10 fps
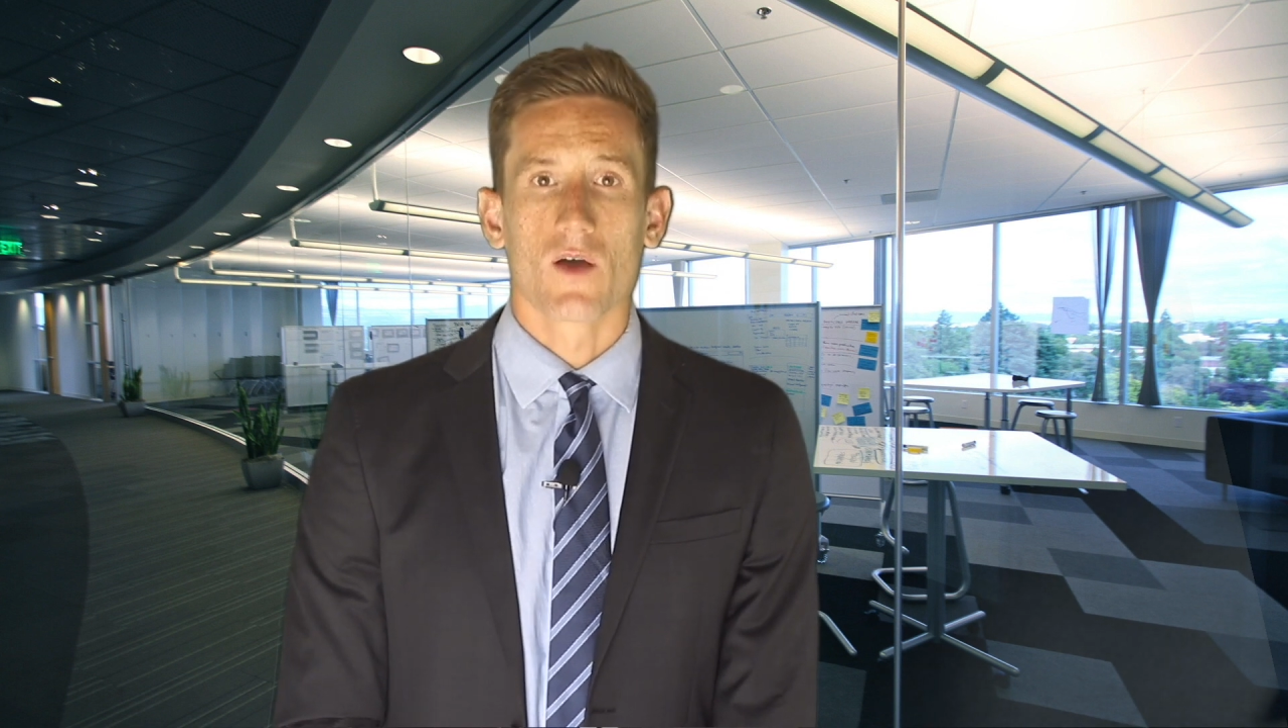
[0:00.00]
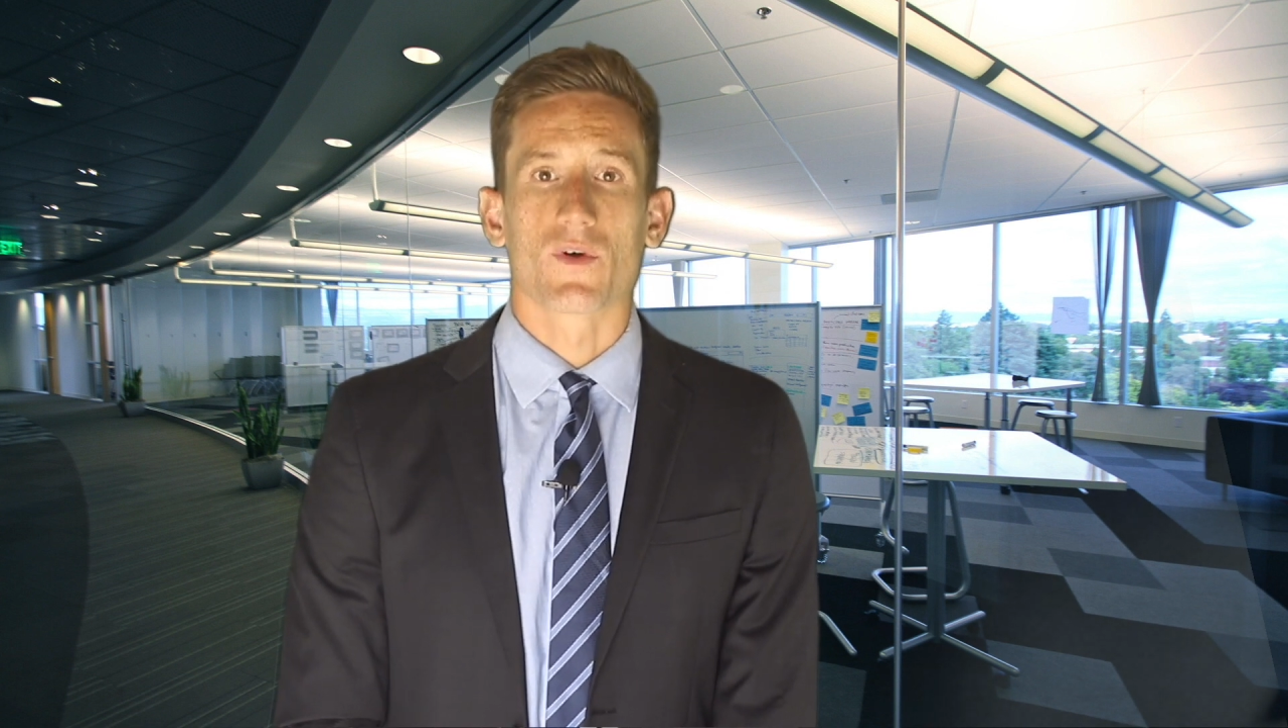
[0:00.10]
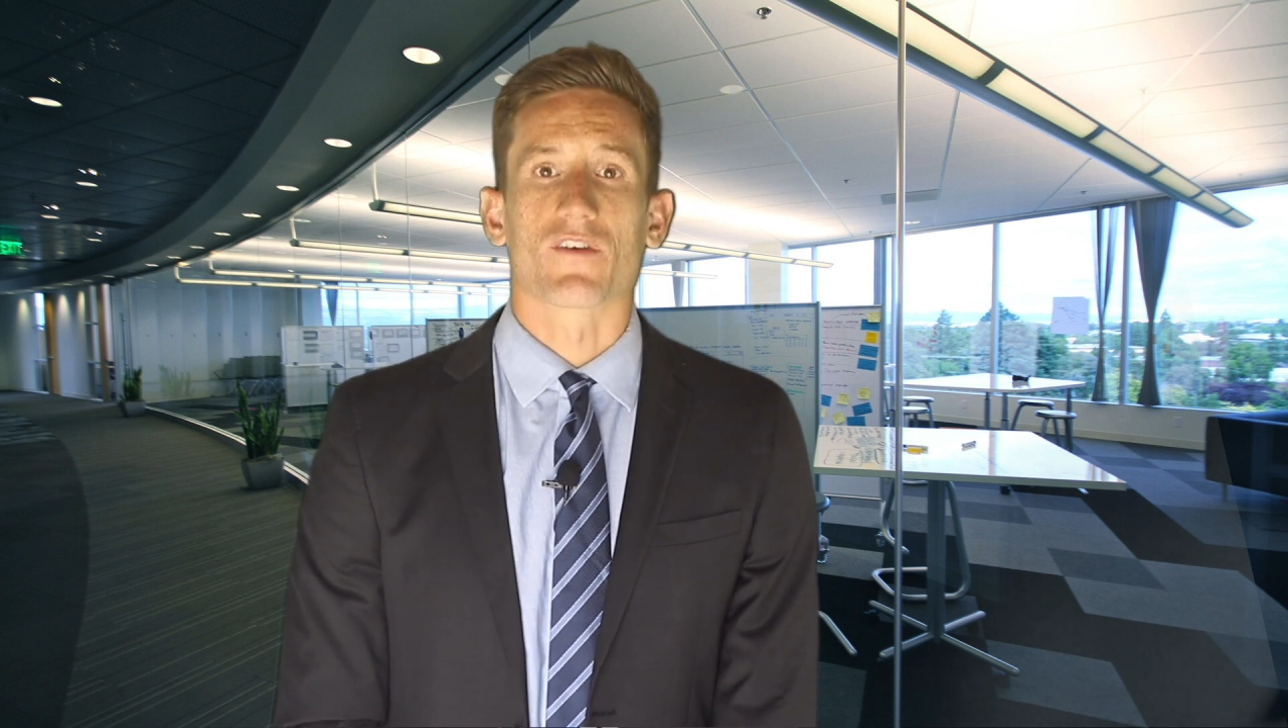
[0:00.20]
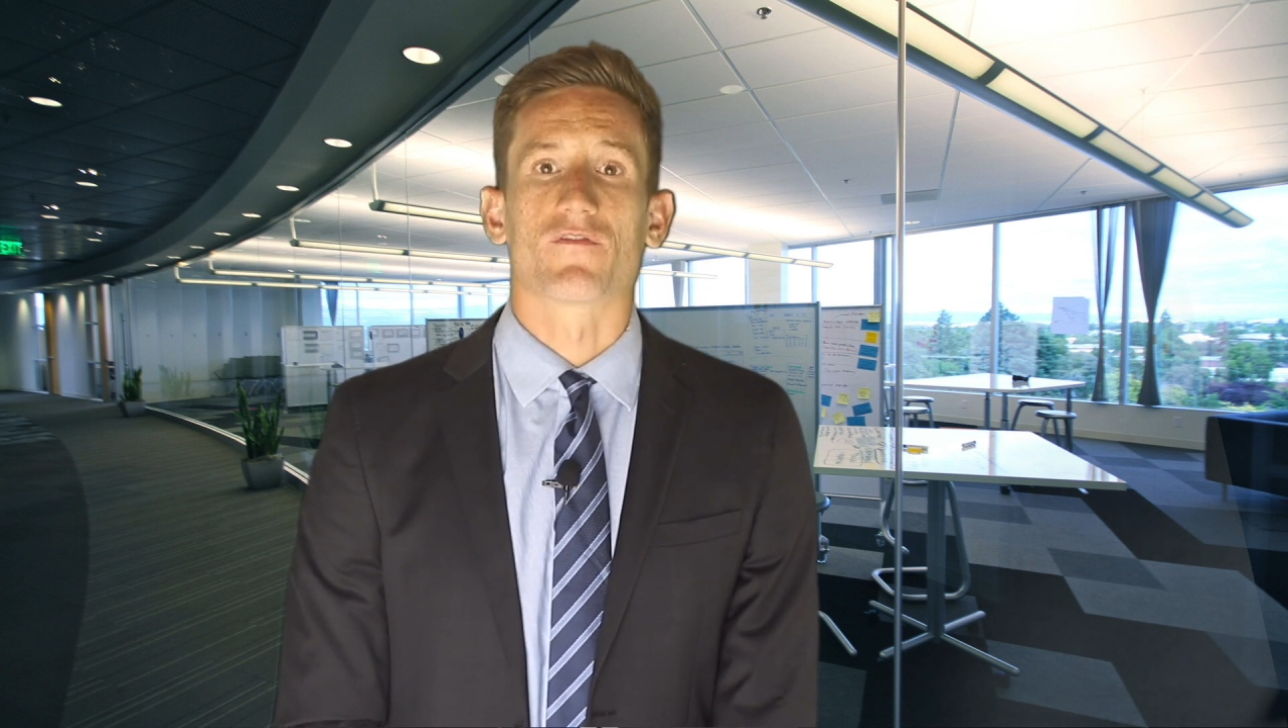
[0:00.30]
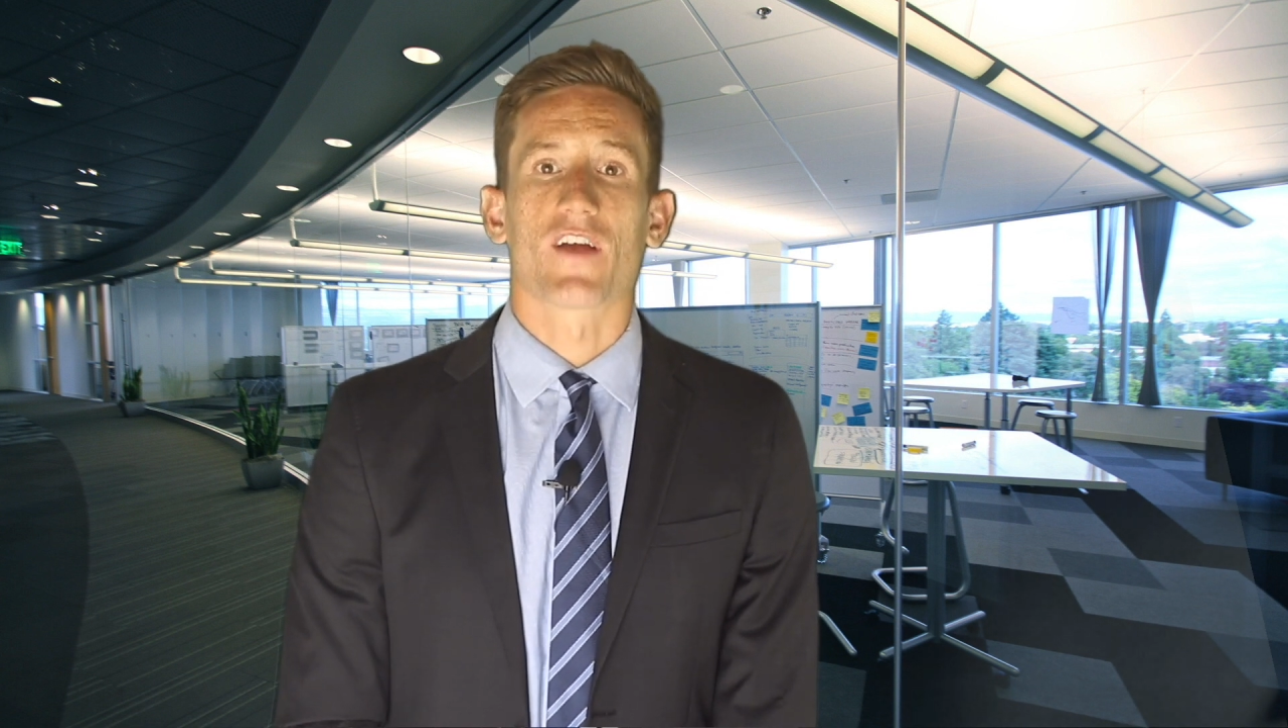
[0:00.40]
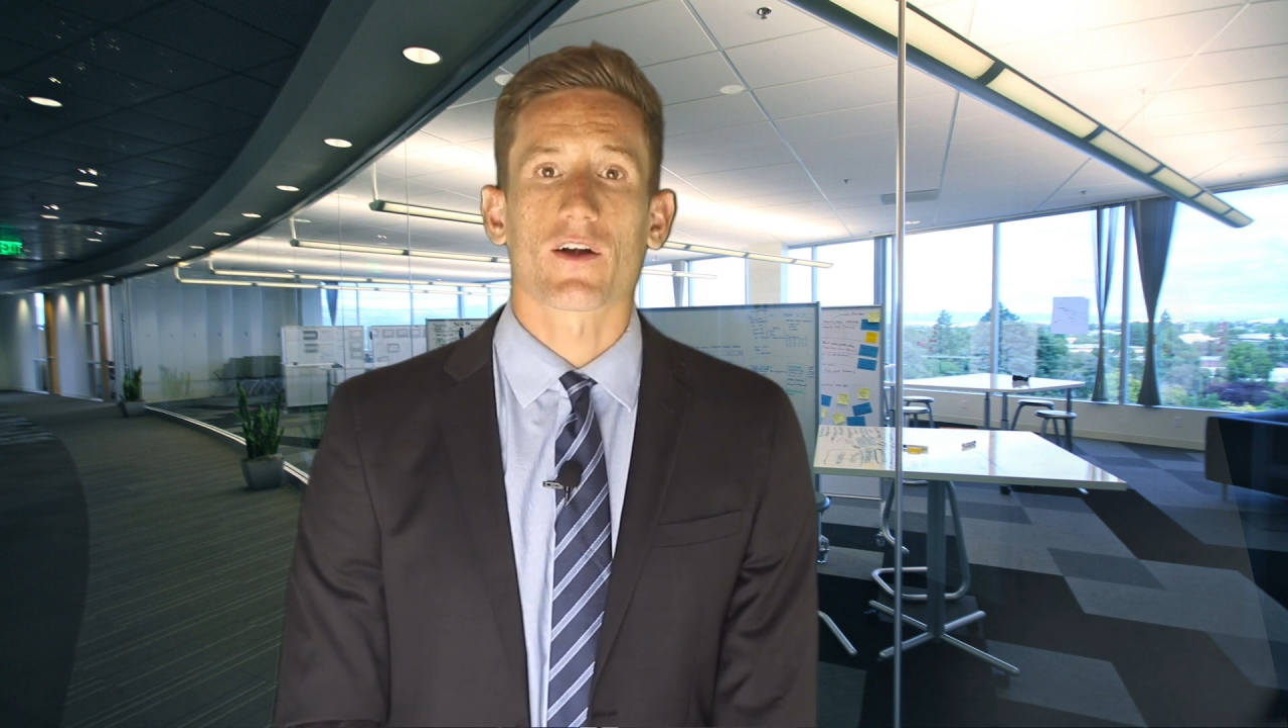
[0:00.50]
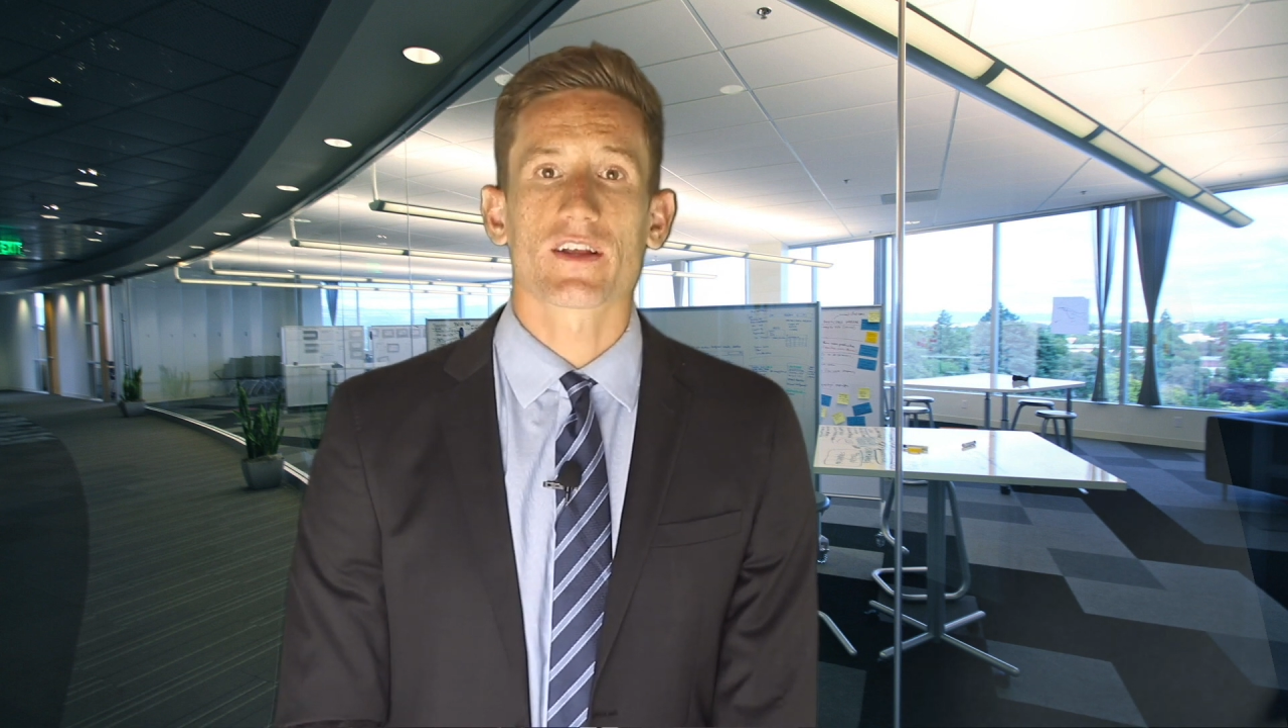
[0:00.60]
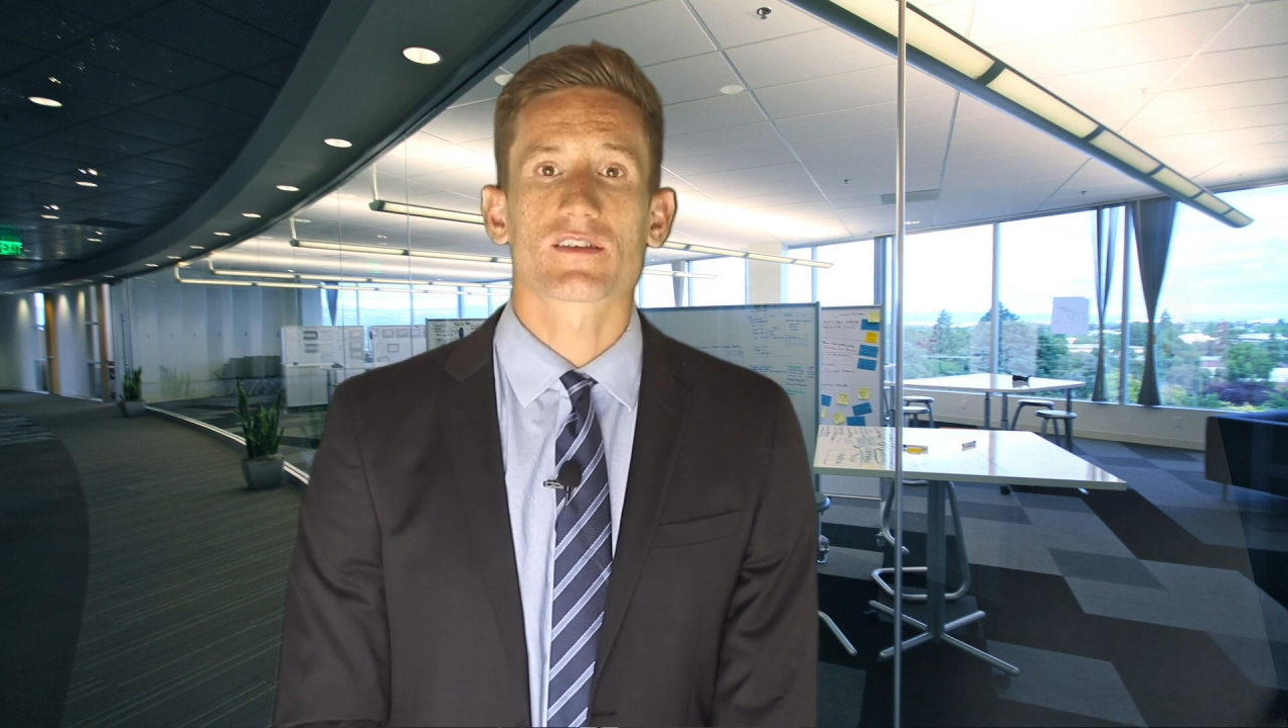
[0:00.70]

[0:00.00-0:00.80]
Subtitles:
with a very